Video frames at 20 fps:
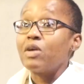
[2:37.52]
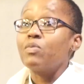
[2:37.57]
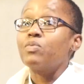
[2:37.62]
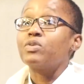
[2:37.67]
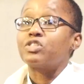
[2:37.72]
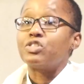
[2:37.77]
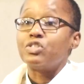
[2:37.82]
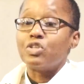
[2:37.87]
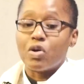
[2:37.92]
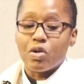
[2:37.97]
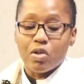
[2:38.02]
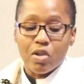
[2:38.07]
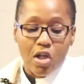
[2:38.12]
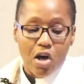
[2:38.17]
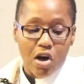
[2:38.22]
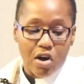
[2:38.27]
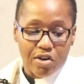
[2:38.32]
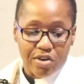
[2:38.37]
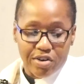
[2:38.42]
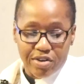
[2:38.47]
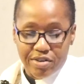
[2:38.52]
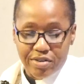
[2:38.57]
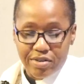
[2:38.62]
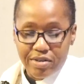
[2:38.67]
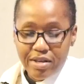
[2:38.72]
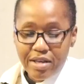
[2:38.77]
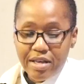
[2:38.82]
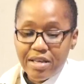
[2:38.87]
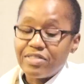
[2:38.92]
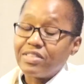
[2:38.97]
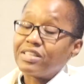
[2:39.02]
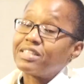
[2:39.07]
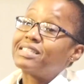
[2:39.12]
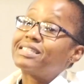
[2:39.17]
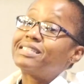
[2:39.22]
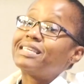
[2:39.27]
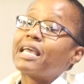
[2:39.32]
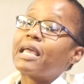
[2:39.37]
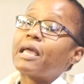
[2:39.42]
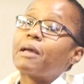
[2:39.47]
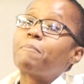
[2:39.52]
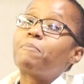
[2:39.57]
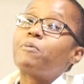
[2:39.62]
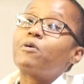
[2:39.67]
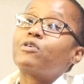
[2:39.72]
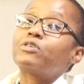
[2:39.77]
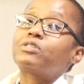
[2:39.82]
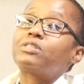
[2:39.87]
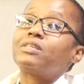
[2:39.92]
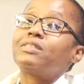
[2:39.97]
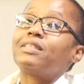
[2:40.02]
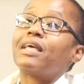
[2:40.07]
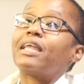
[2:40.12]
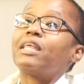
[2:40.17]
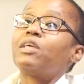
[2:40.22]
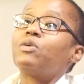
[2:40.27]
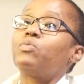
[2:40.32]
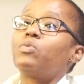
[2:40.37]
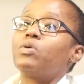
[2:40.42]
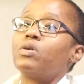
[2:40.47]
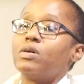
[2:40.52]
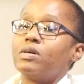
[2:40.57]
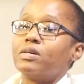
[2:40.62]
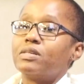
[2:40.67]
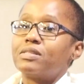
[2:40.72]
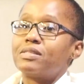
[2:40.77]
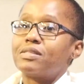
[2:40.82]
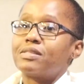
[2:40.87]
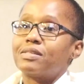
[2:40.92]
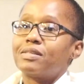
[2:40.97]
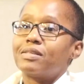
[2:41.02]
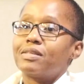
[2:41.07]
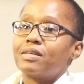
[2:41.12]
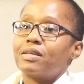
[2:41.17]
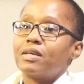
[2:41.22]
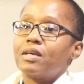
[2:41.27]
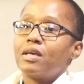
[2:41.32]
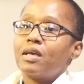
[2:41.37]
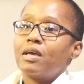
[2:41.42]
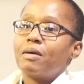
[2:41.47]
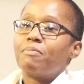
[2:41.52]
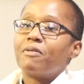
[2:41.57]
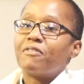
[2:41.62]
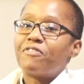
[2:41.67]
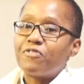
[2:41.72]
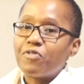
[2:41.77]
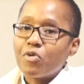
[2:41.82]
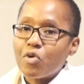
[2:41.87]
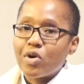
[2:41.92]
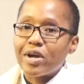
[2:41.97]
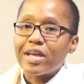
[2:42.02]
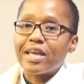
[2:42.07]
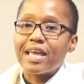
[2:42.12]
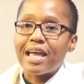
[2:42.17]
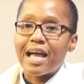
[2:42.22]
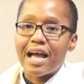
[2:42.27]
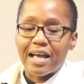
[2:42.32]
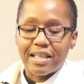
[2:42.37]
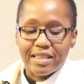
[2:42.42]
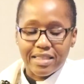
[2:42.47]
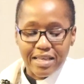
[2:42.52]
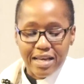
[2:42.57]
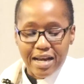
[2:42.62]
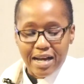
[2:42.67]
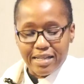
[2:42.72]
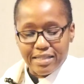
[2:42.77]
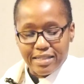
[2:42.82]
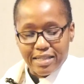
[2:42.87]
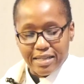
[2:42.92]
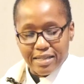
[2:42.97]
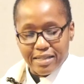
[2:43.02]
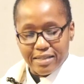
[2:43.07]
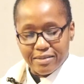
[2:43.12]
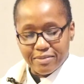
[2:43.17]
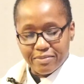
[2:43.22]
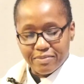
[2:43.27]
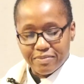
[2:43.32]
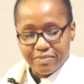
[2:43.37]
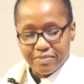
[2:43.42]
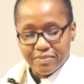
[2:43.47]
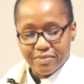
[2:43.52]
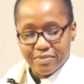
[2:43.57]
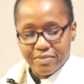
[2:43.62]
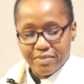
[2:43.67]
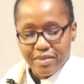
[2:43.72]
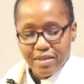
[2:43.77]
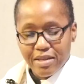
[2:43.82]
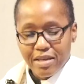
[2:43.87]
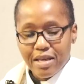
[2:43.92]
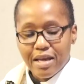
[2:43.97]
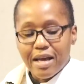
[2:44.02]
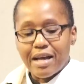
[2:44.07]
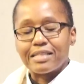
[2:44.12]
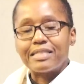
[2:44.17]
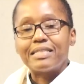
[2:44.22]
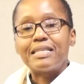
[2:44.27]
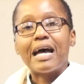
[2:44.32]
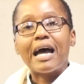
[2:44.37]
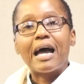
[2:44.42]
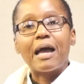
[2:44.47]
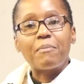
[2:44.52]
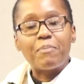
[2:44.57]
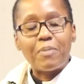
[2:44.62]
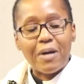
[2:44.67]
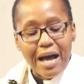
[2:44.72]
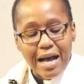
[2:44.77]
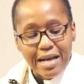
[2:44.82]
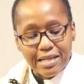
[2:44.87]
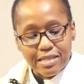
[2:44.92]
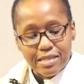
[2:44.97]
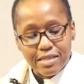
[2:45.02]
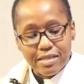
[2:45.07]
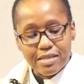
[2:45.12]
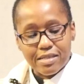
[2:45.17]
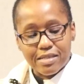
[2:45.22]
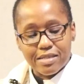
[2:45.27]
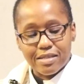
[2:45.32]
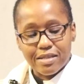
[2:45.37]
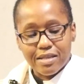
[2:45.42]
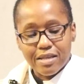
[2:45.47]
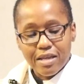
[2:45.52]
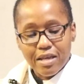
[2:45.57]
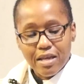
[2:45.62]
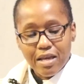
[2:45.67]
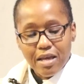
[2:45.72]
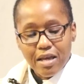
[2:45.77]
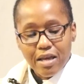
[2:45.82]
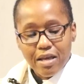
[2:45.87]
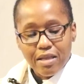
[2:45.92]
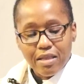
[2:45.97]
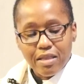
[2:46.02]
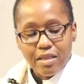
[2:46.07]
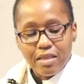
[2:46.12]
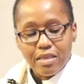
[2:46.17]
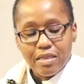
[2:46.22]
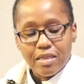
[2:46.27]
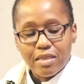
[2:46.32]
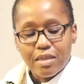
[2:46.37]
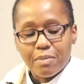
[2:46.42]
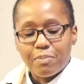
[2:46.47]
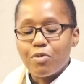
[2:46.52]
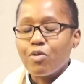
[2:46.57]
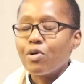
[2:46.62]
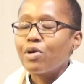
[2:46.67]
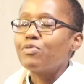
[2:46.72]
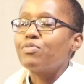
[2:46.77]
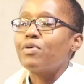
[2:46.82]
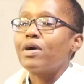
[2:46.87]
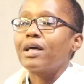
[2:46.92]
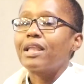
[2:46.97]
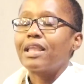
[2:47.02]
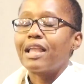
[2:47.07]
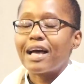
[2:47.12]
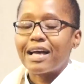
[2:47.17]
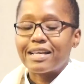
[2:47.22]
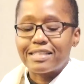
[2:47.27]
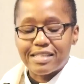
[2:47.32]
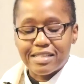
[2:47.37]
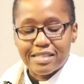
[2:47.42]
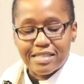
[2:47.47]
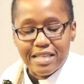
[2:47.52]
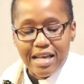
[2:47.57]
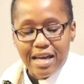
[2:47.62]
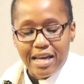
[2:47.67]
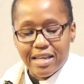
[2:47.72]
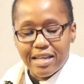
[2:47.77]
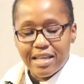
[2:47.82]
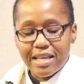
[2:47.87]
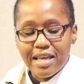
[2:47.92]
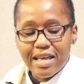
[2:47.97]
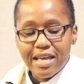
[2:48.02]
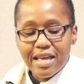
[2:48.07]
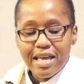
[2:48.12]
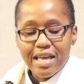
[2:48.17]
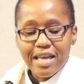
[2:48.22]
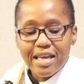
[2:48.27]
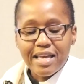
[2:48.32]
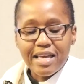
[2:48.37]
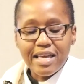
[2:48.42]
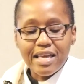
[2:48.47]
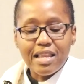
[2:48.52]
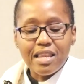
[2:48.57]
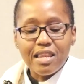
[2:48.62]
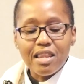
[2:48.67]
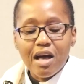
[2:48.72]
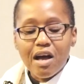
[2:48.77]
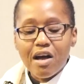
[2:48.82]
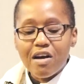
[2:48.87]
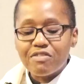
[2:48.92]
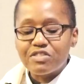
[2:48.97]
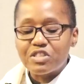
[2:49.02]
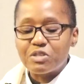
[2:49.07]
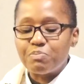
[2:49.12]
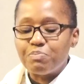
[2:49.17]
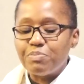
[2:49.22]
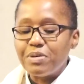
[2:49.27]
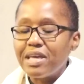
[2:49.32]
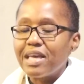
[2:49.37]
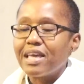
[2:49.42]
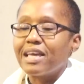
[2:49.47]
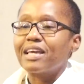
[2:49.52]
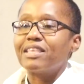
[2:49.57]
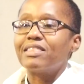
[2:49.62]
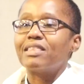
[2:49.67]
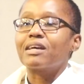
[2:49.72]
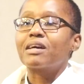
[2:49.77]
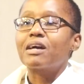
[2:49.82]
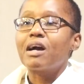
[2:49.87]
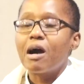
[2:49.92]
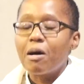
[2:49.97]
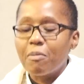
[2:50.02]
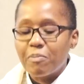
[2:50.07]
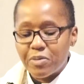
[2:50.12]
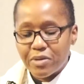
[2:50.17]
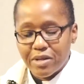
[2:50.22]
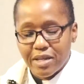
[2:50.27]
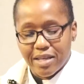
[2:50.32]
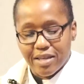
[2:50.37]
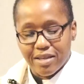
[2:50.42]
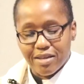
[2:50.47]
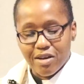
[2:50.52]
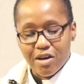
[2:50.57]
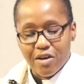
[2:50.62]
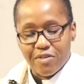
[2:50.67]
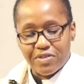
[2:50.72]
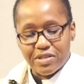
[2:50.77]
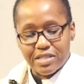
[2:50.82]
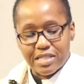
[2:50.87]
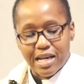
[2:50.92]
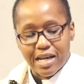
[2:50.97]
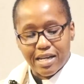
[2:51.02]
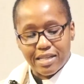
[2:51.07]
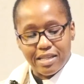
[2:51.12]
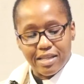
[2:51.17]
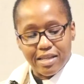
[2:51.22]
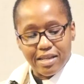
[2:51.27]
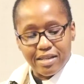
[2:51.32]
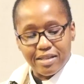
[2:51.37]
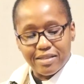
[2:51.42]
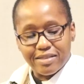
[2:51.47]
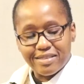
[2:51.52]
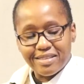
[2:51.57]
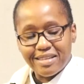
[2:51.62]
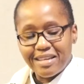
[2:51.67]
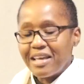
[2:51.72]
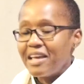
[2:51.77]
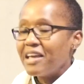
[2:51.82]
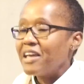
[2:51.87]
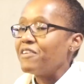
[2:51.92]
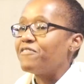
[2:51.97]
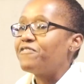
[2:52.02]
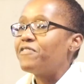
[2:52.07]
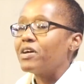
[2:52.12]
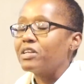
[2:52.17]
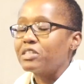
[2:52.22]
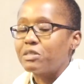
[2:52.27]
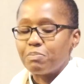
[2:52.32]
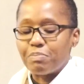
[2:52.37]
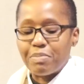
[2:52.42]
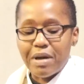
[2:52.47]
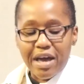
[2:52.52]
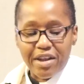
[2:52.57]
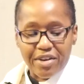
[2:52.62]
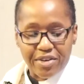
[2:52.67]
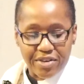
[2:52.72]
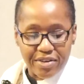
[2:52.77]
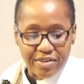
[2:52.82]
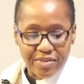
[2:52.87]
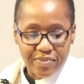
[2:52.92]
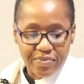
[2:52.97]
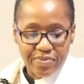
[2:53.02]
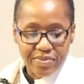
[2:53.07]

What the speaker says: was no longer the same person that he was before he had the idea. As time passes, the boy realizes that he loves being in the company of his idea. He felt better